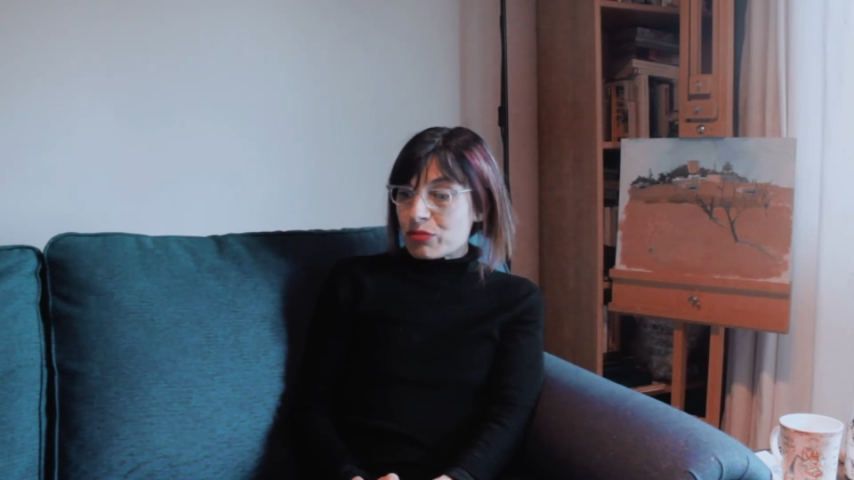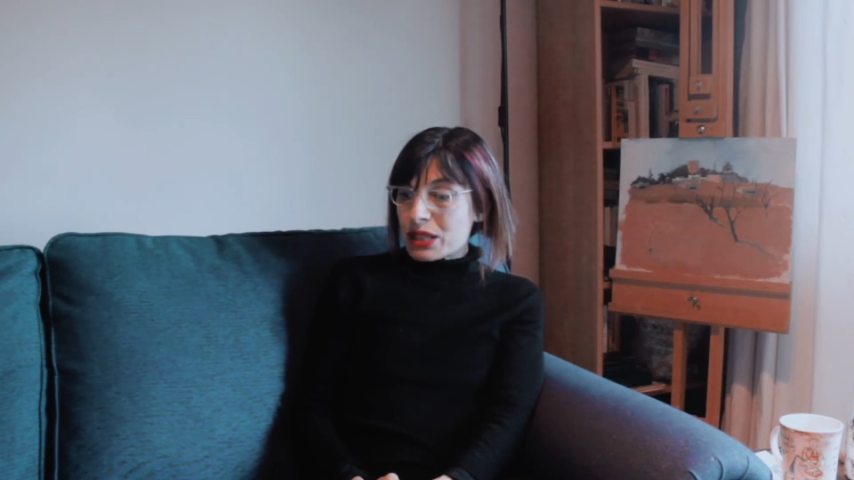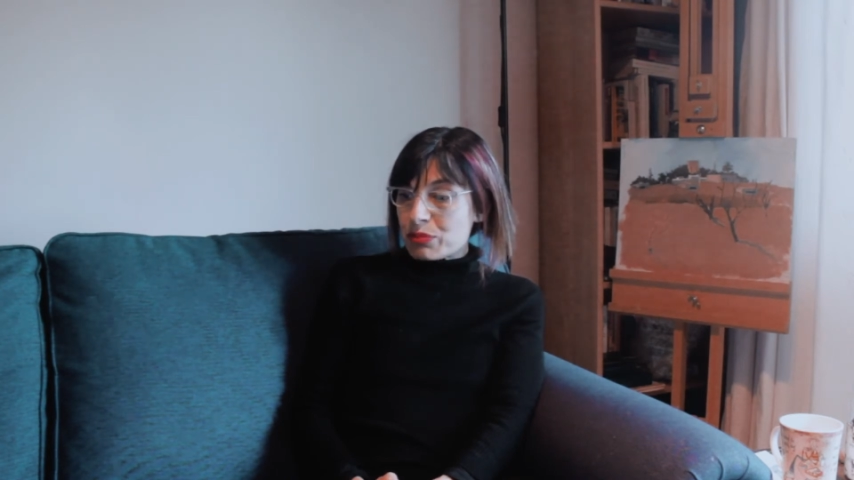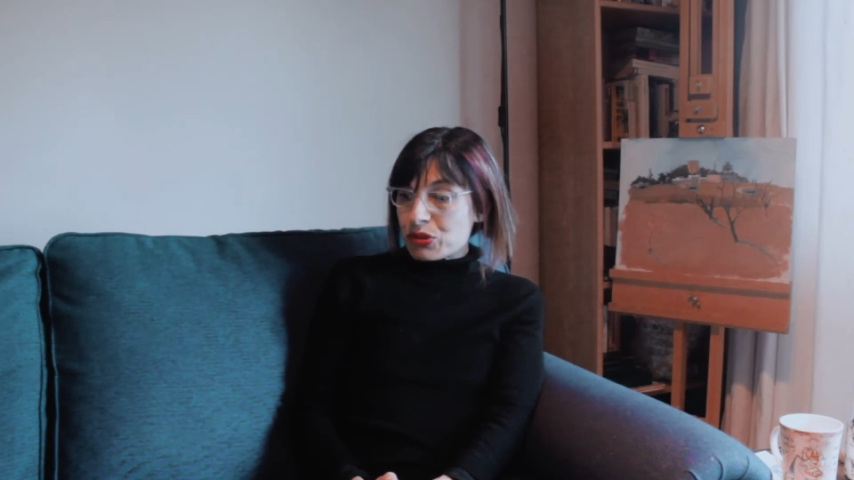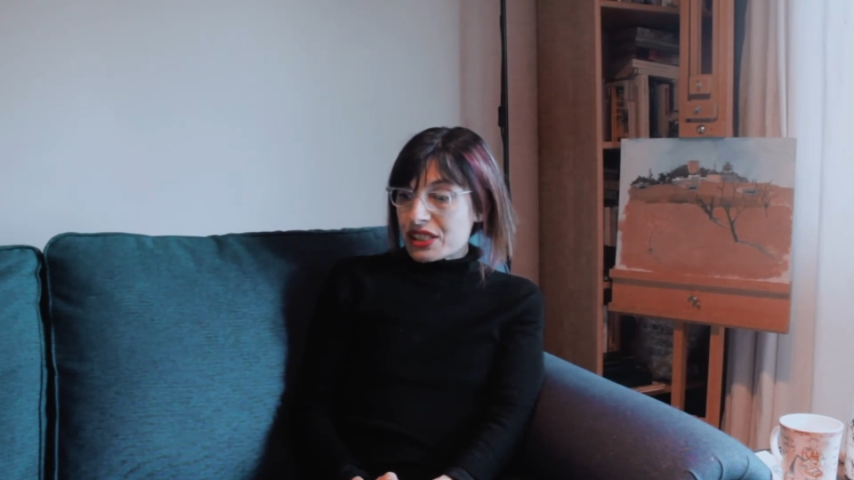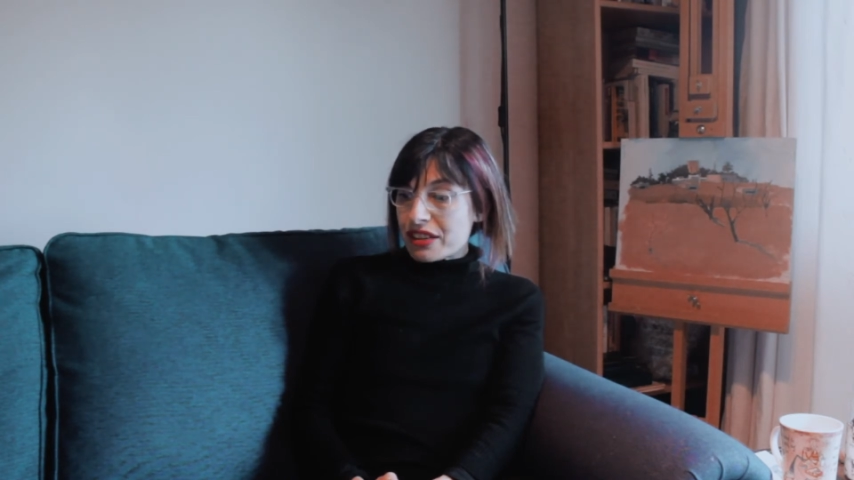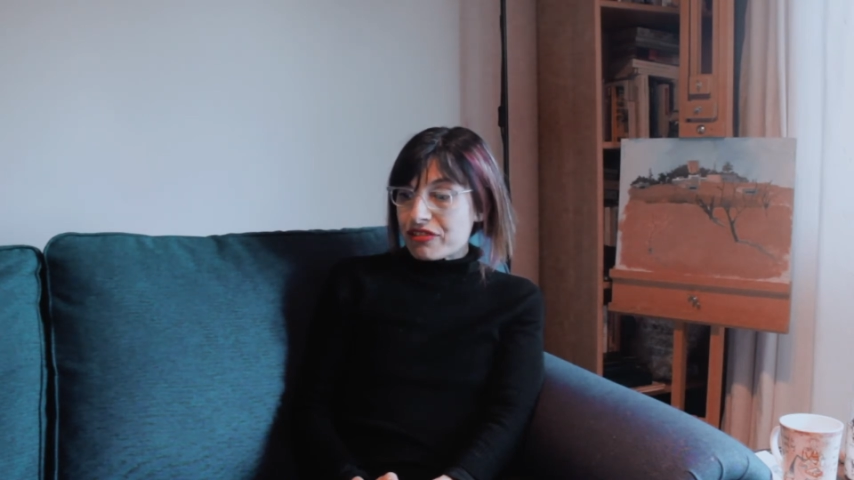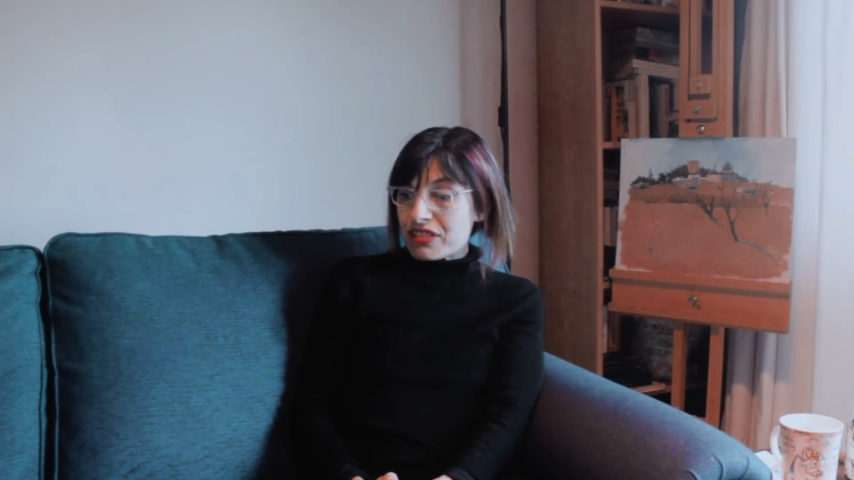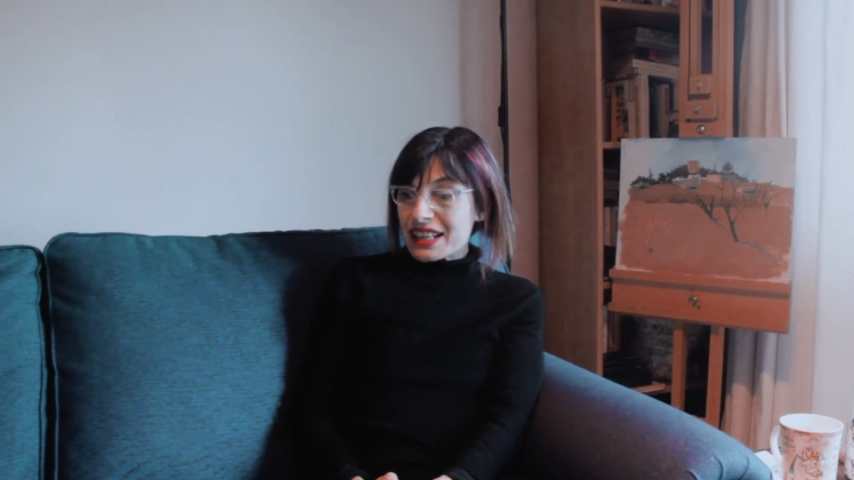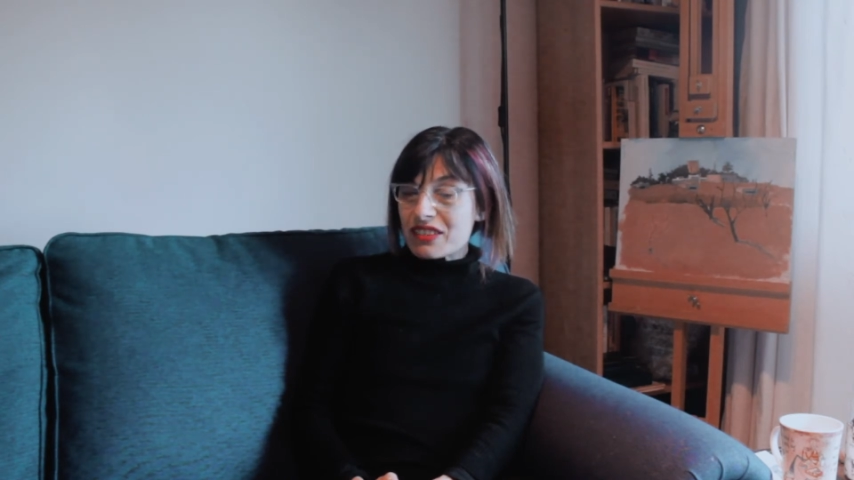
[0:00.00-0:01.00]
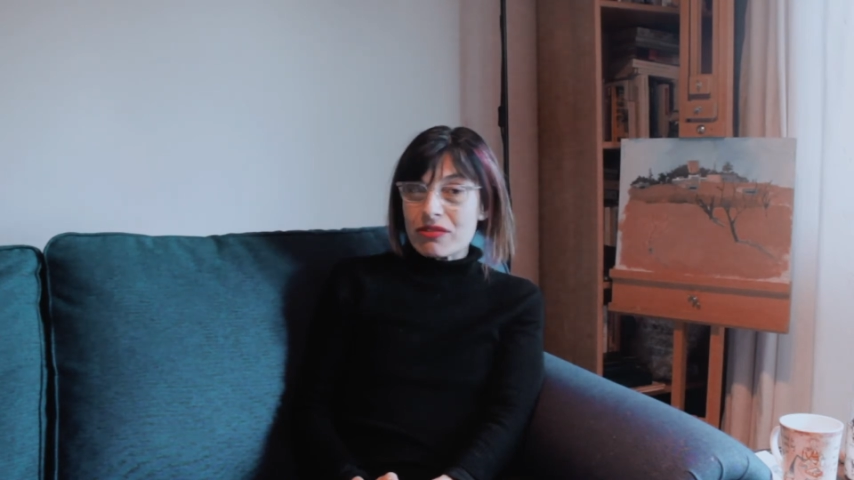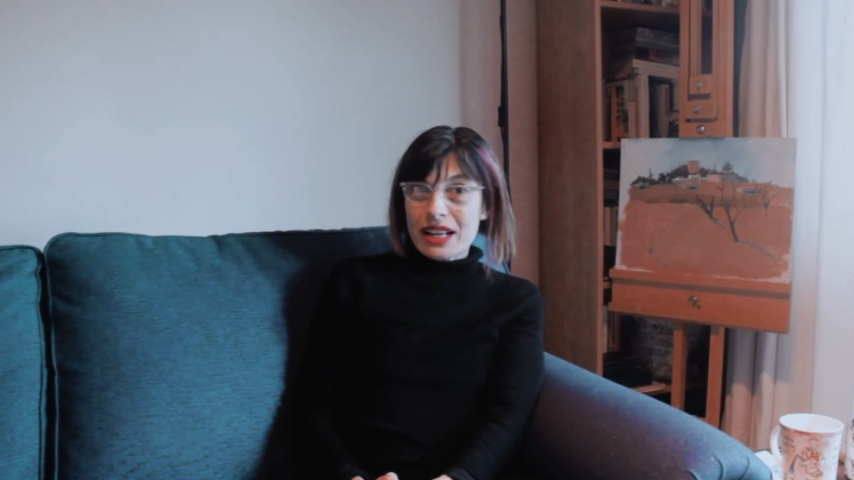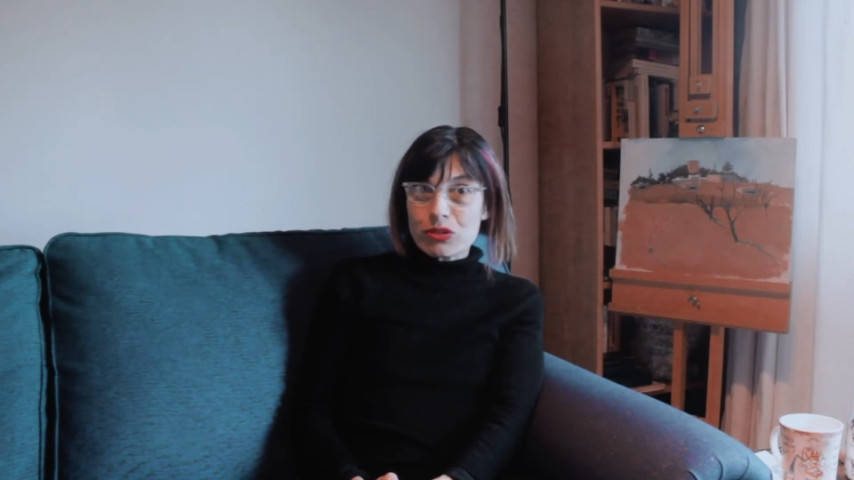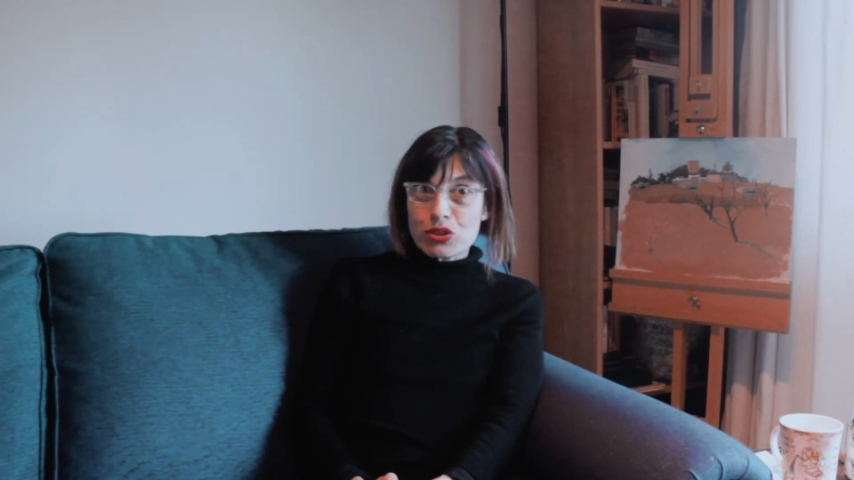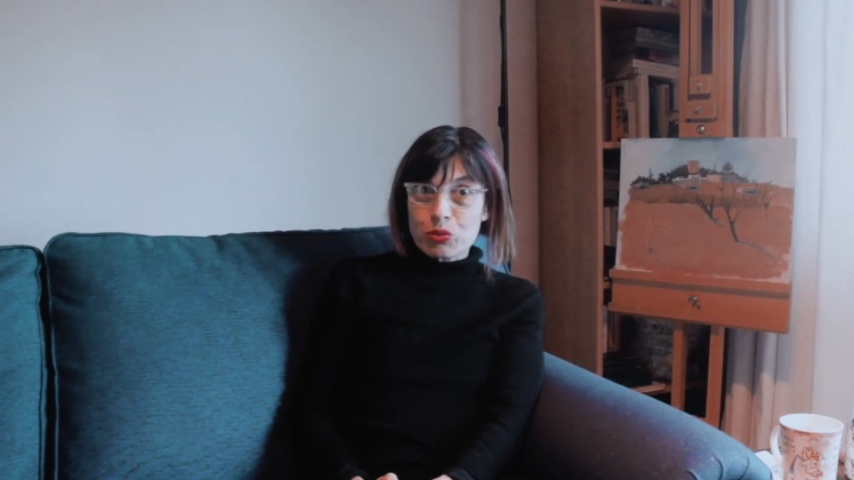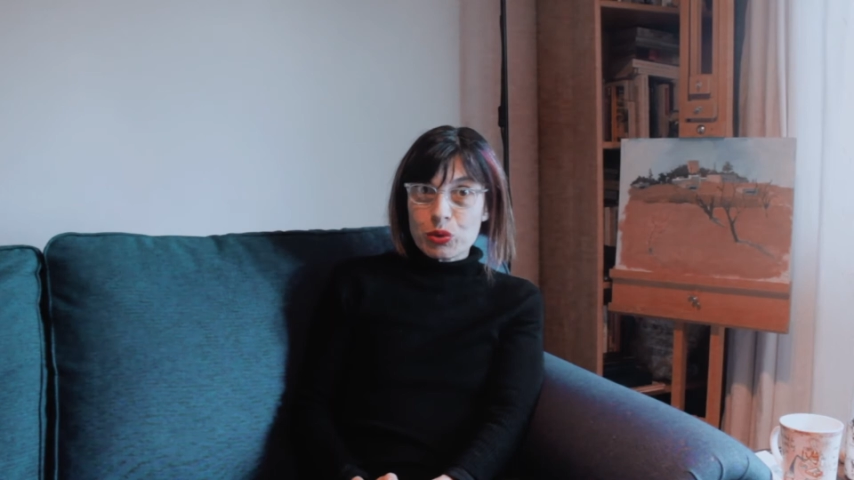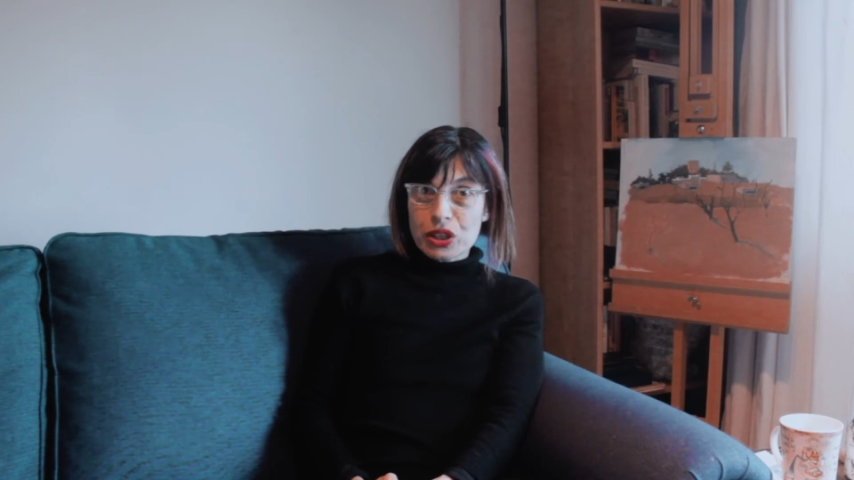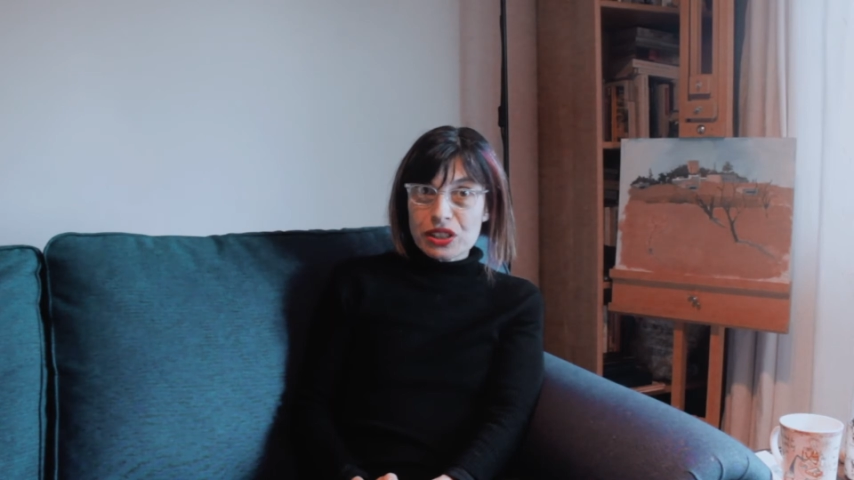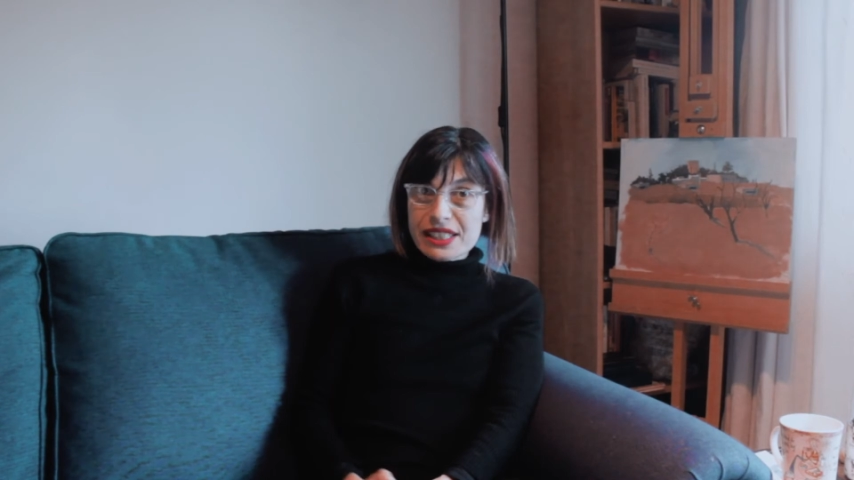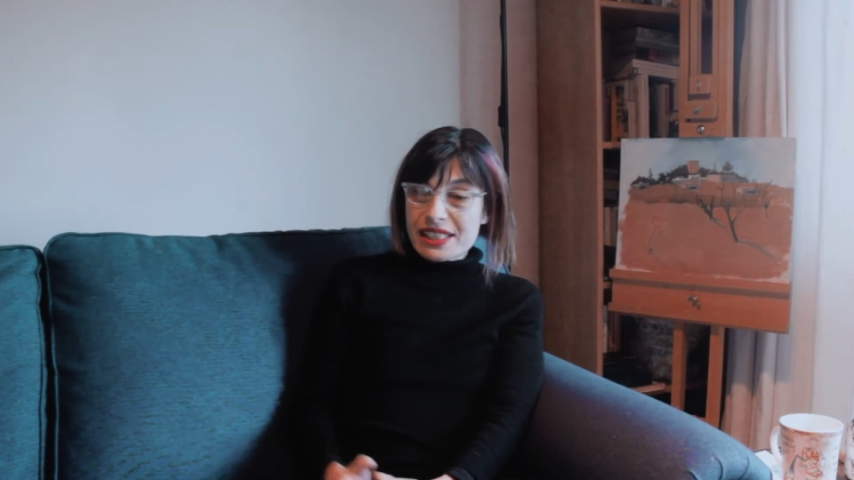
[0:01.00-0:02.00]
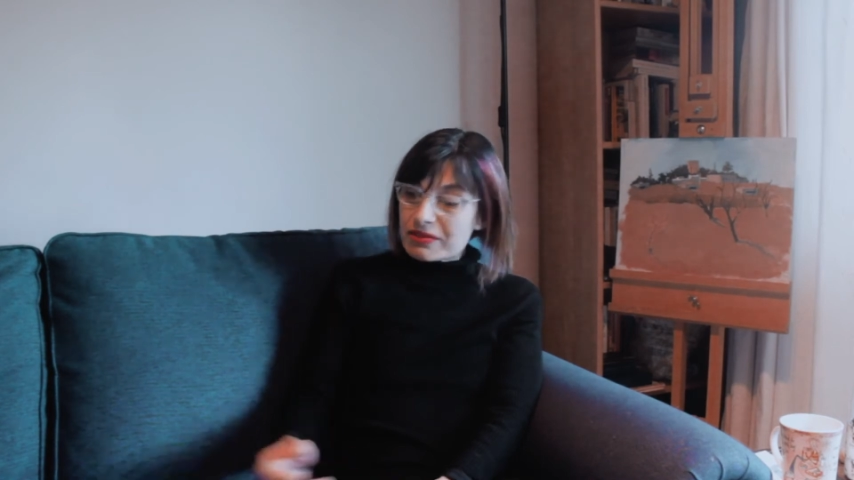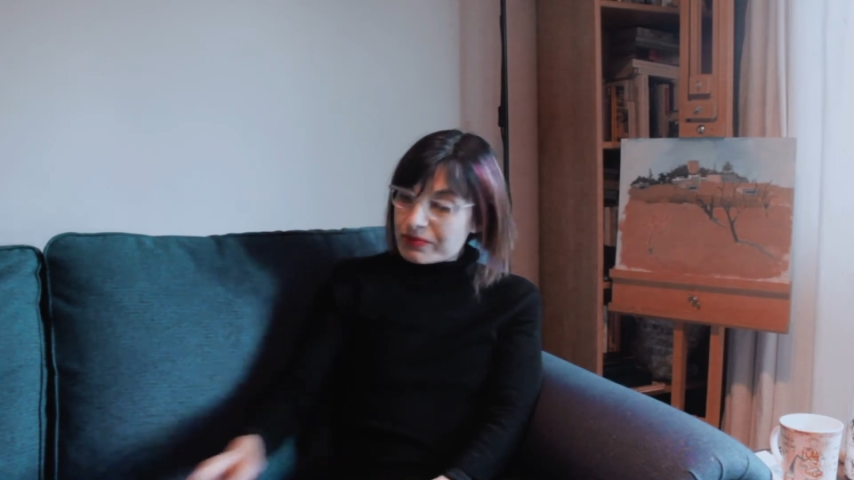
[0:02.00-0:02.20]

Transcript: people suffering around the world.